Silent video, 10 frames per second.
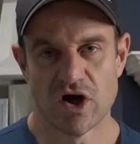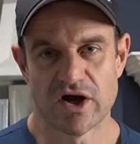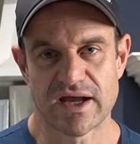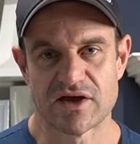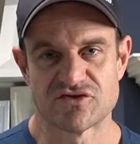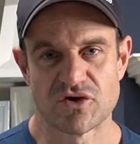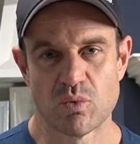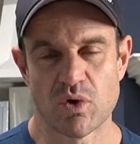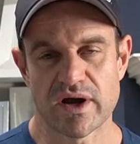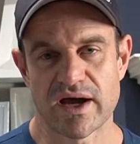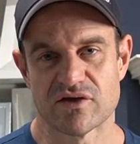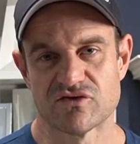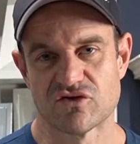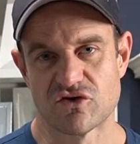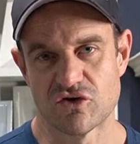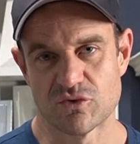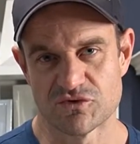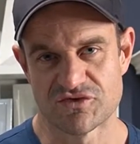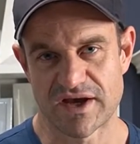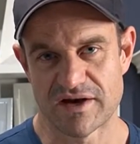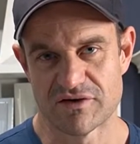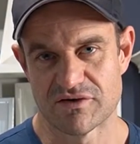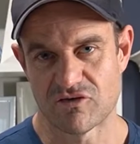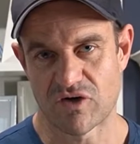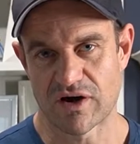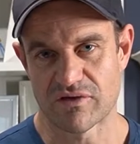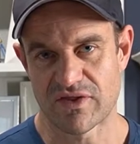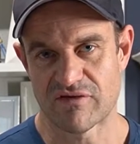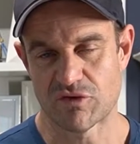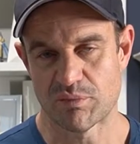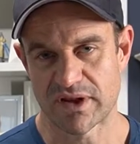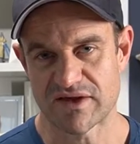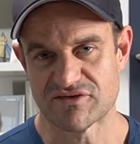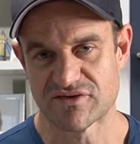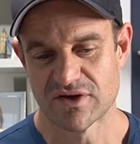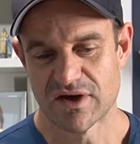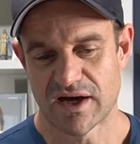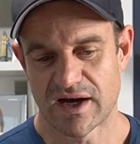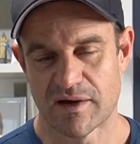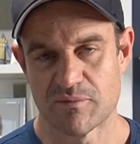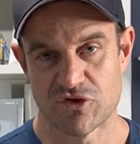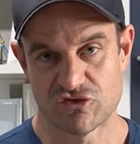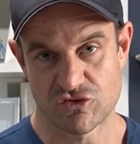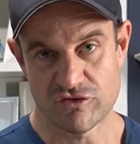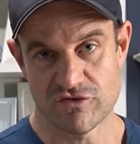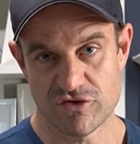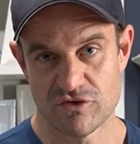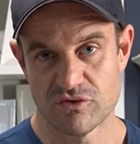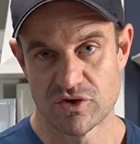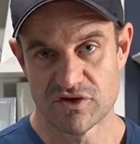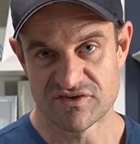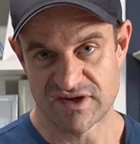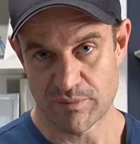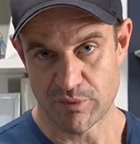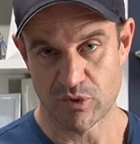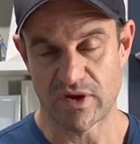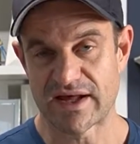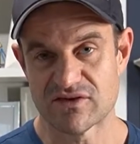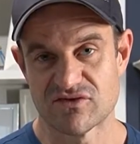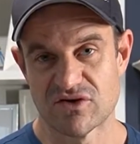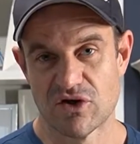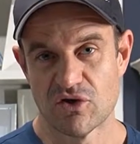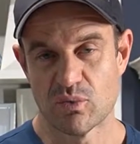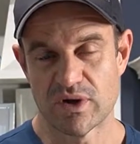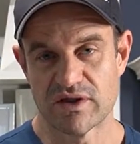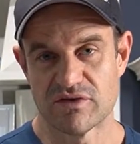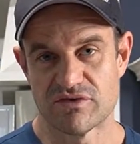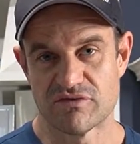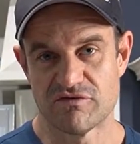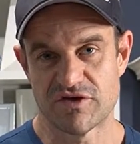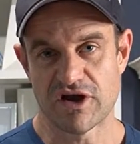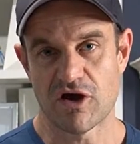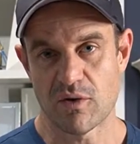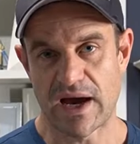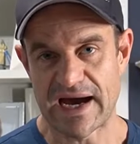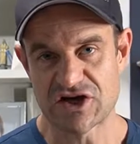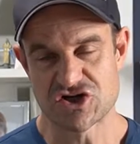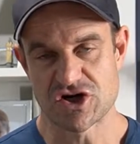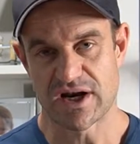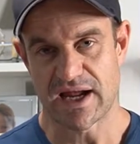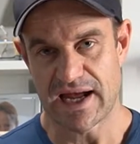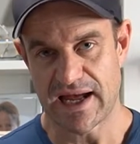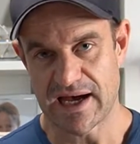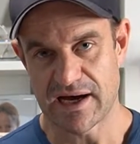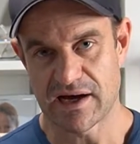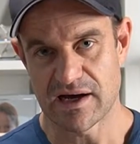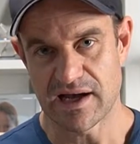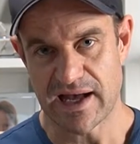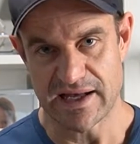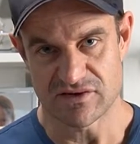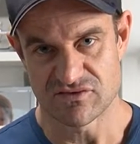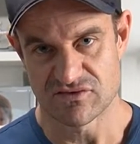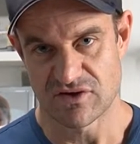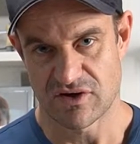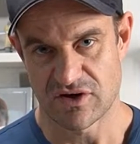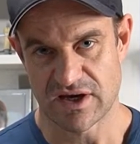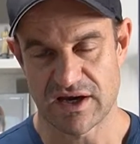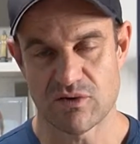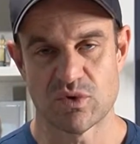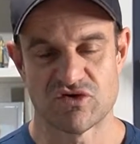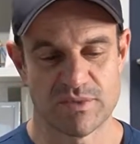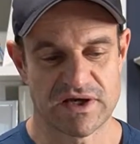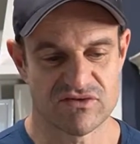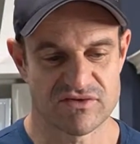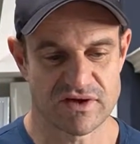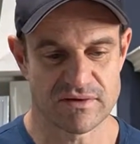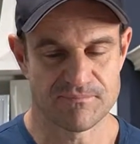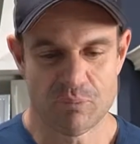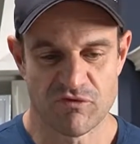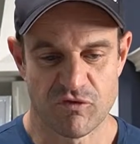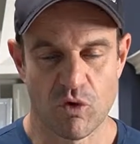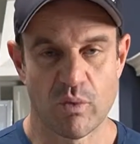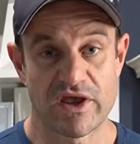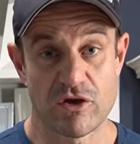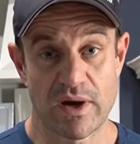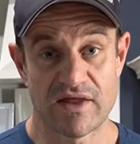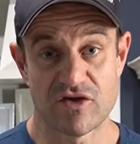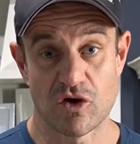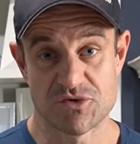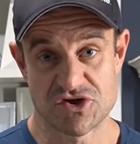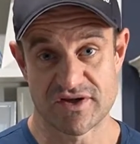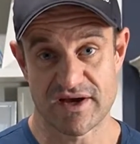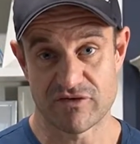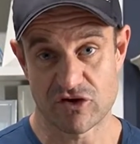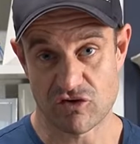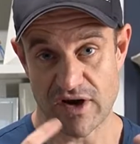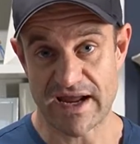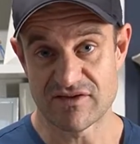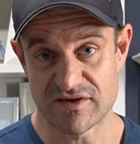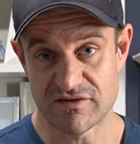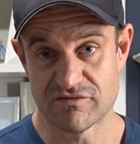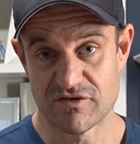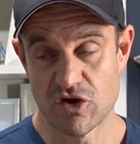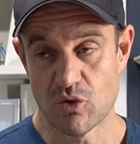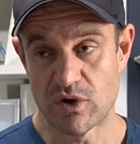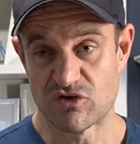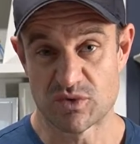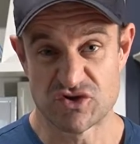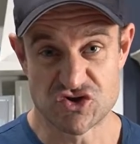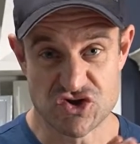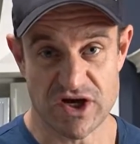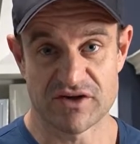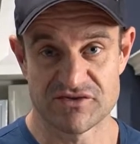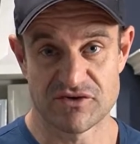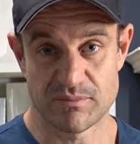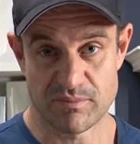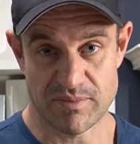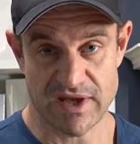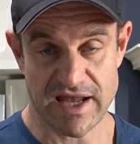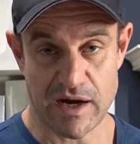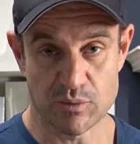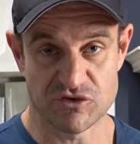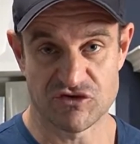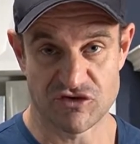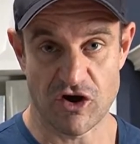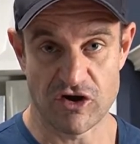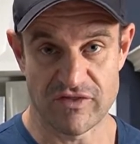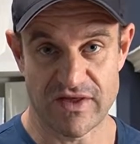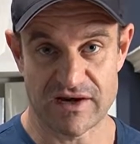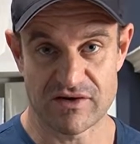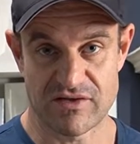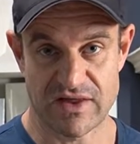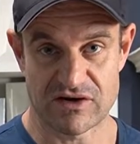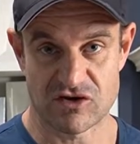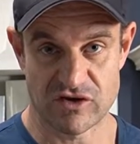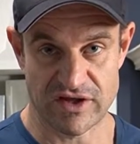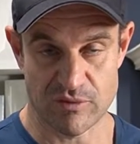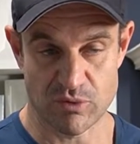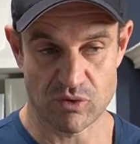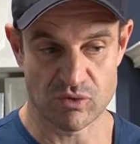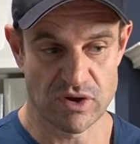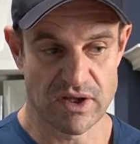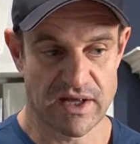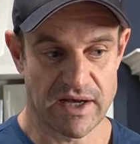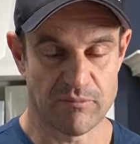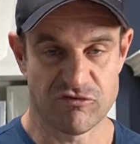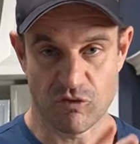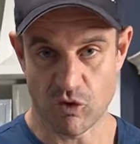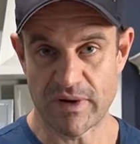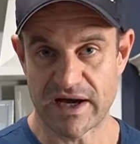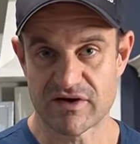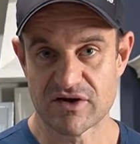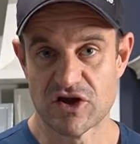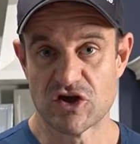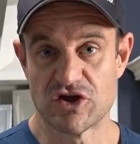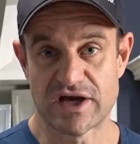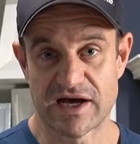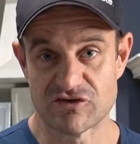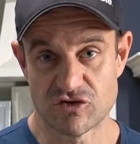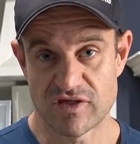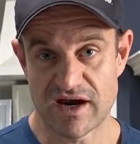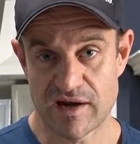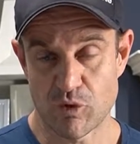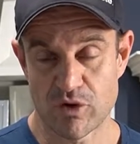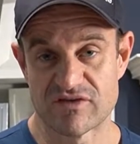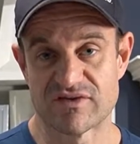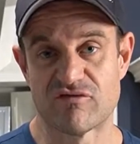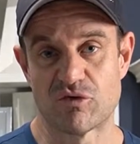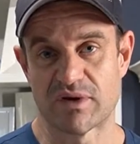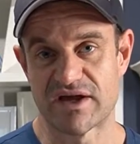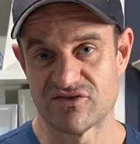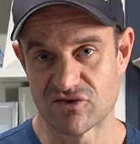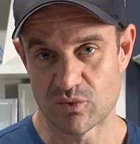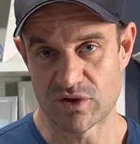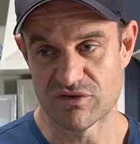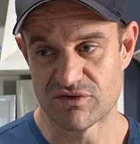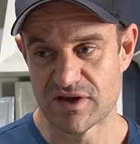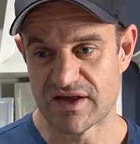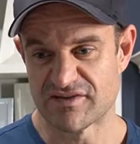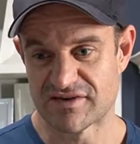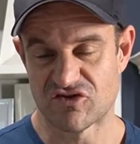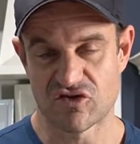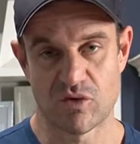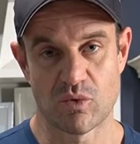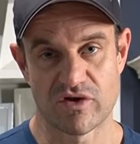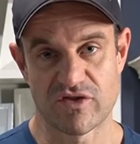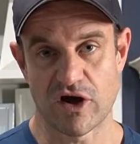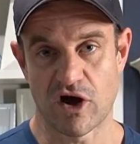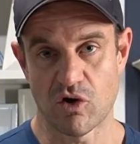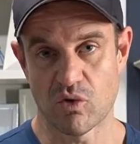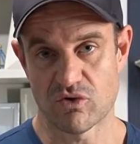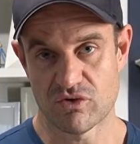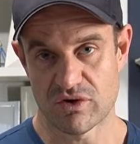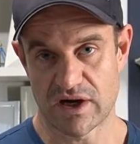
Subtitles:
Okay, so what has Google said? Right, they've replaced the TrueView Skippable ads with video action ads, okay? Which means that before, where you had the option to have a creative, which was just being able to show in that clickable format, you can't do that anymore because they've replaced it with essentially what are the old